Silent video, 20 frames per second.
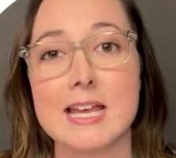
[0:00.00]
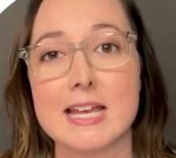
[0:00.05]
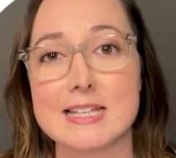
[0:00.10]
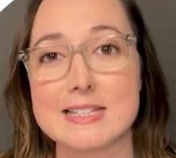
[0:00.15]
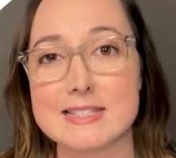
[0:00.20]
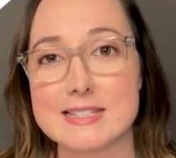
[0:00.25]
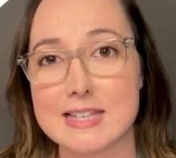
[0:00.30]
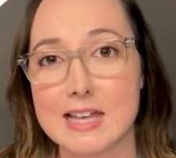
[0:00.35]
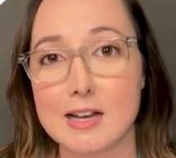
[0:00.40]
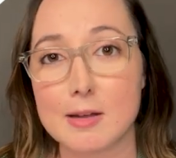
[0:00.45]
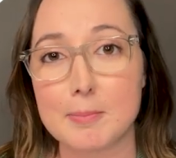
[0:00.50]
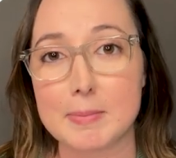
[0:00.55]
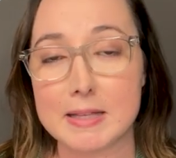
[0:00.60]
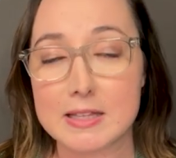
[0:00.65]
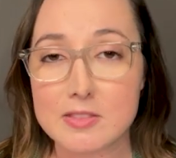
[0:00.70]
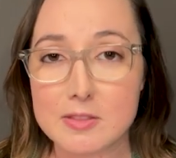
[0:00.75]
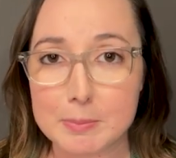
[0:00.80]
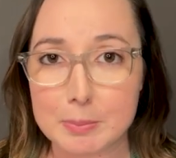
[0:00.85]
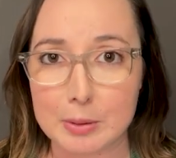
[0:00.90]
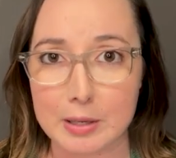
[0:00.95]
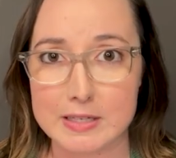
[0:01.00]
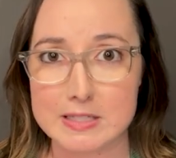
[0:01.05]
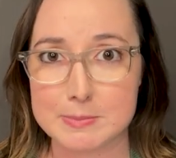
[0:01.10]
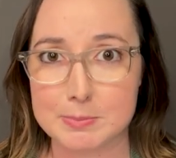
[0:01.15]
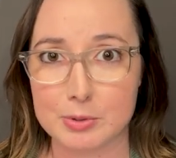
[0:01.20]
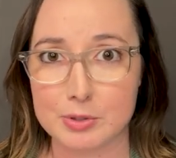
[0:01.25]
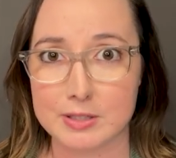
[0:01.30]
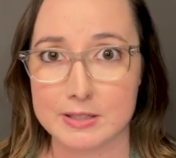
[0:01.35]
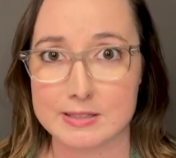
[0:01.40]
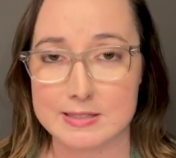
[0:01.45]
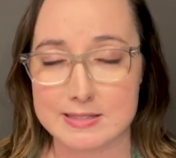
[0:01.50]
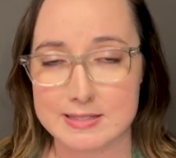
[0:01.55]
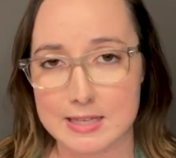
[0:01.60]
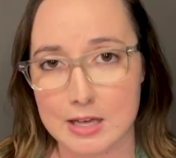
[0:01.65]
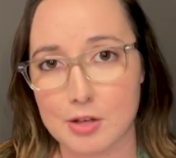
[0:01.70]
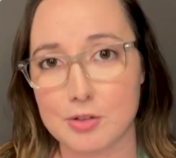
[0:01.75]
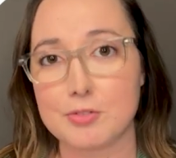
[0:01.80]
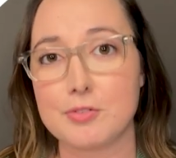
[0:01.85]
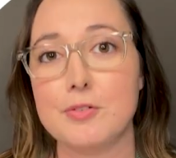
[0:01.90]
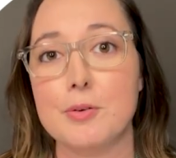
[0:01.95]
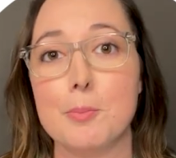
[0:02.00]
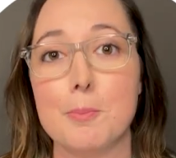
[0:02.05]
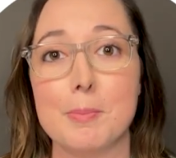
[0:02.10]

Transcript: It's set up in the price book itself,